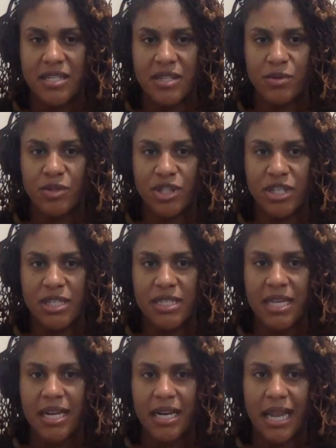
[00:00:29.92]
So she's
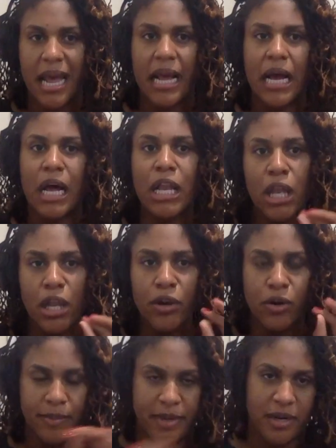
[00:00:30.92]
getting a
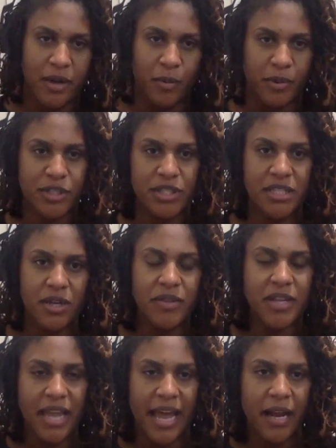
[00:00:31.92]
little bit of homework. She's on
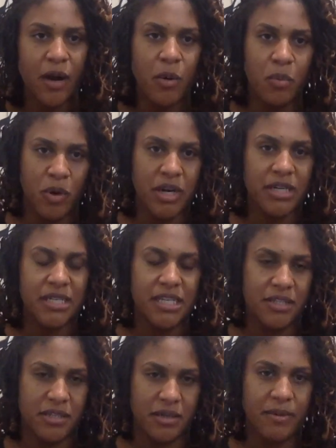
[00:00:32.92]
the homework
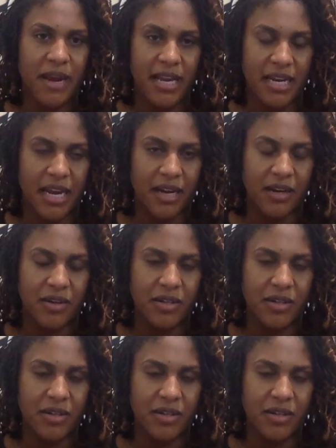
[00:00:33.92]
teaser right now,